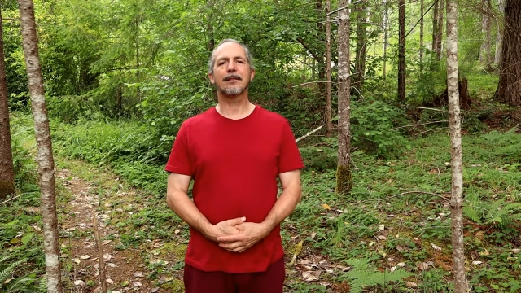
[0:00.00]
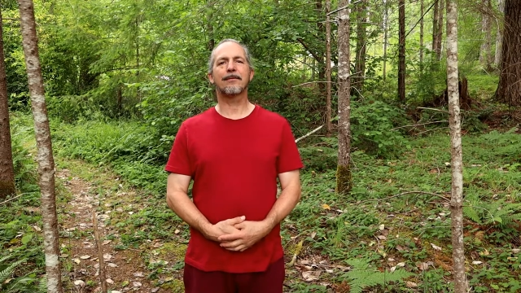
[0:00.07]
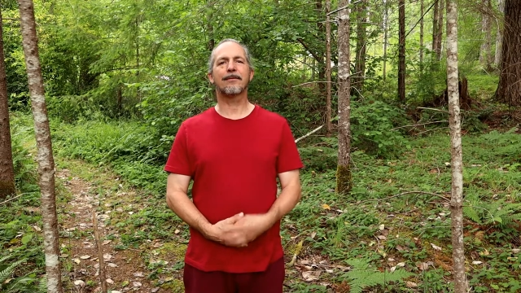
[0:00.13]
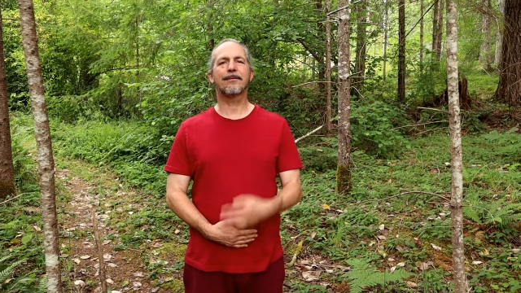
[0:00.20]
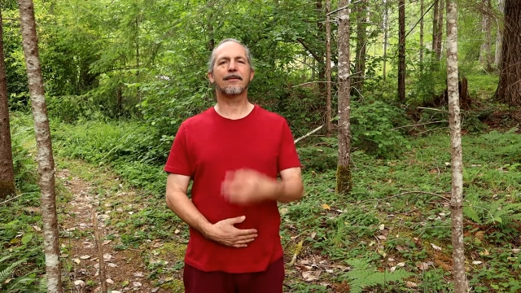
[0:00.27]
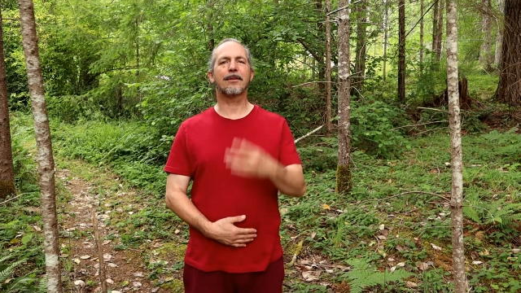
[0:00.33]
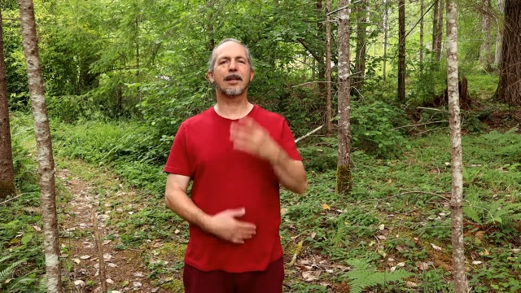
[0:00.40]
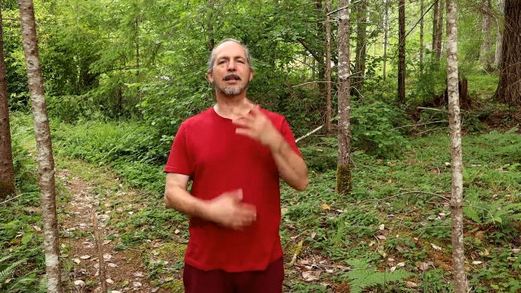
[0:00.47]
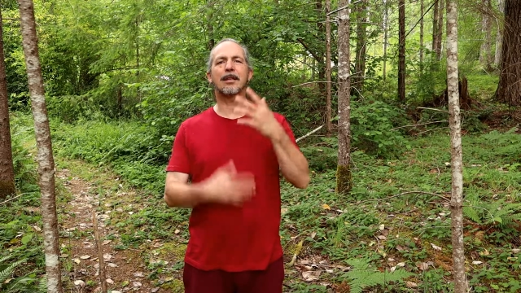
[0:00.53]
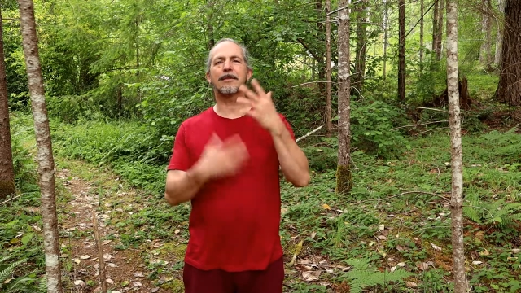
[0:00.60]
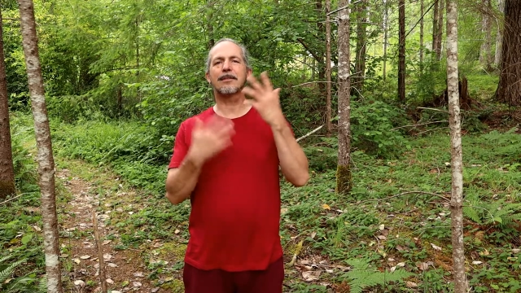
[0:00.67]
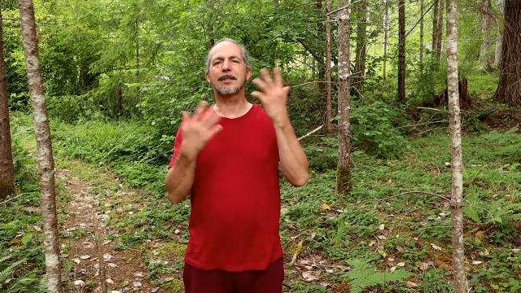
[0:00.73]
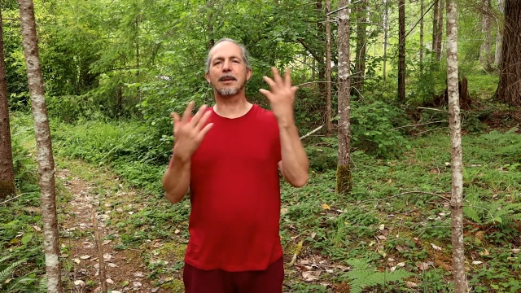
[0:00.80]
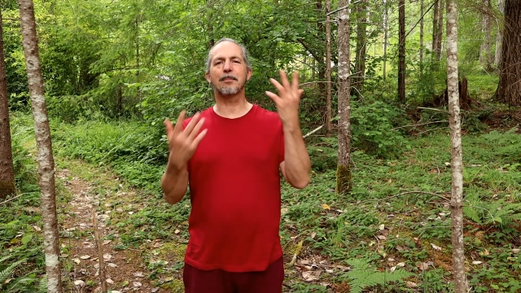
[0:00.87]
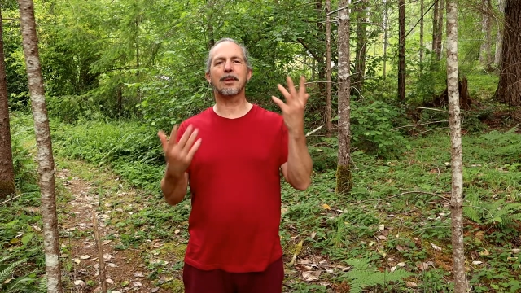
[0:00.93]
think of
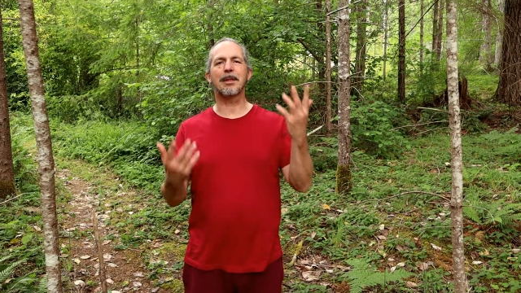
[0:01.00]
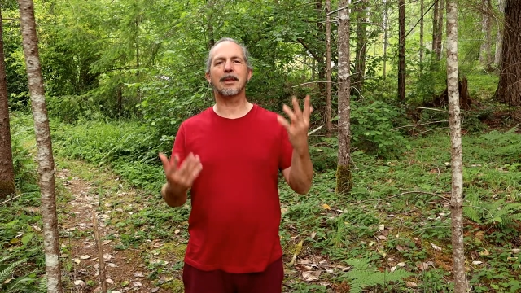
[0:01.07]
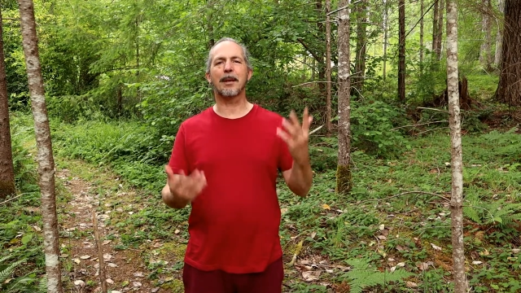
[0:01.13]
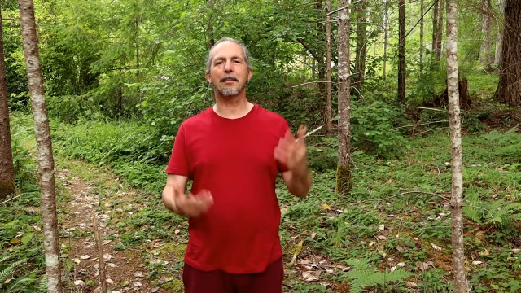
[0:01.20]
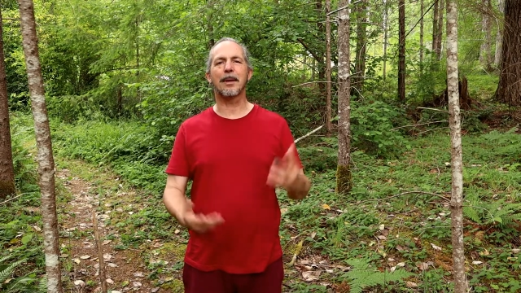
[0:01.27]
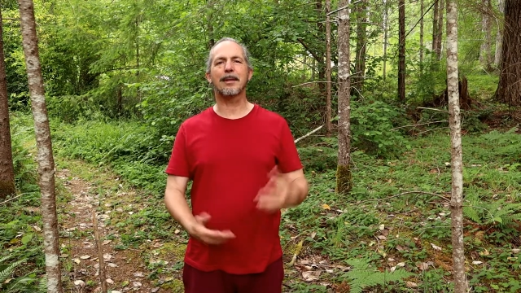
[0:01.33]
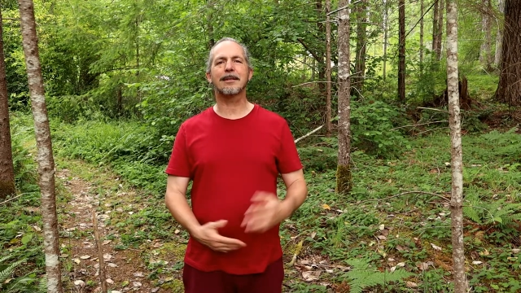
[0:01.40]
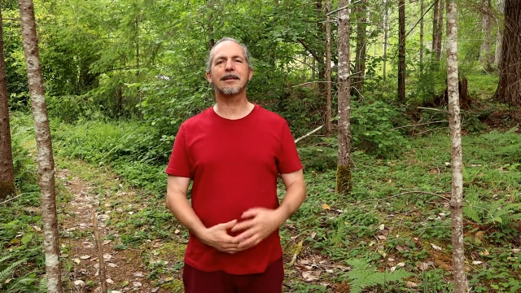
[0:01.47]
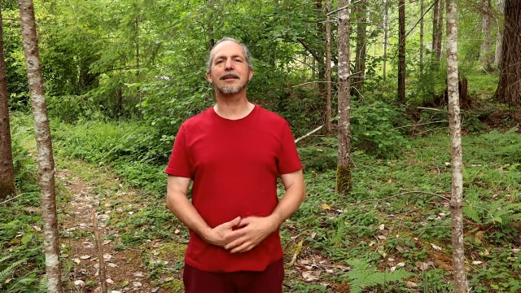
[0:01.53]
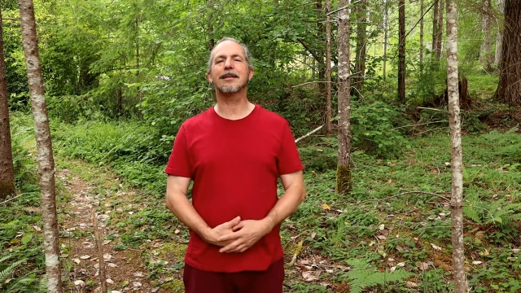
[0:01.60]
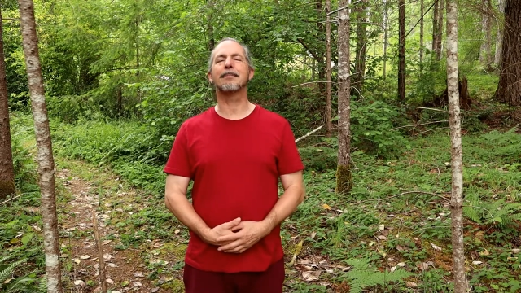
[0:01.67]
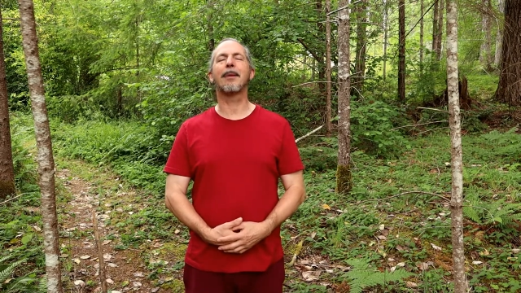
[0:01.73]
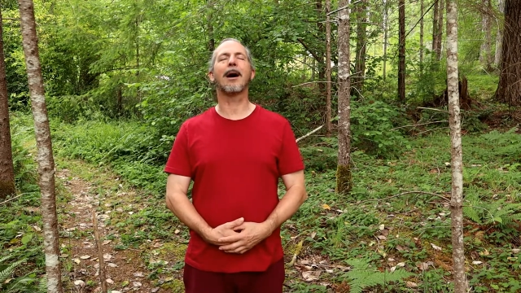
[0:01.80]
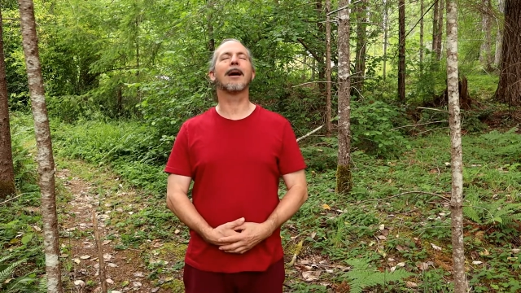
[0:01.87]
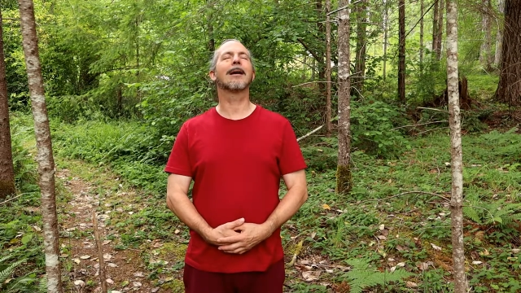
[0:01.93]
something that makes us
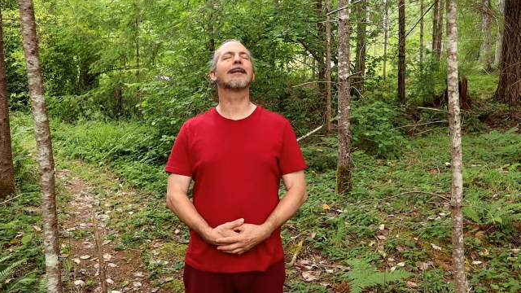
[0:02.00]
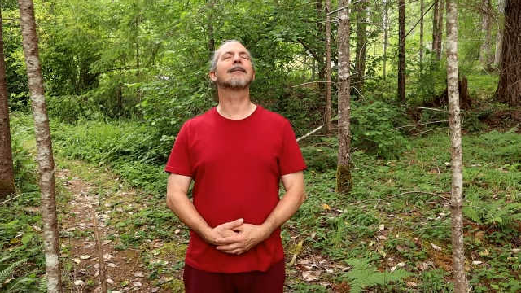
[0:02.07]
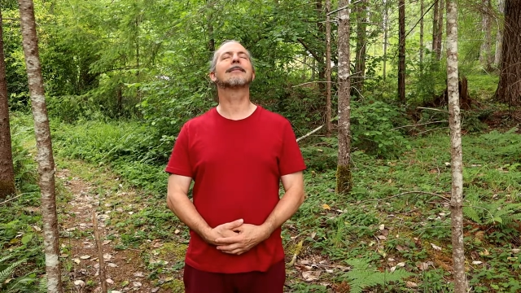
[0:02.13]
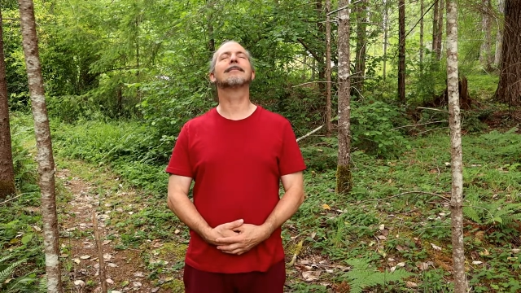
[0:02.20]
smile.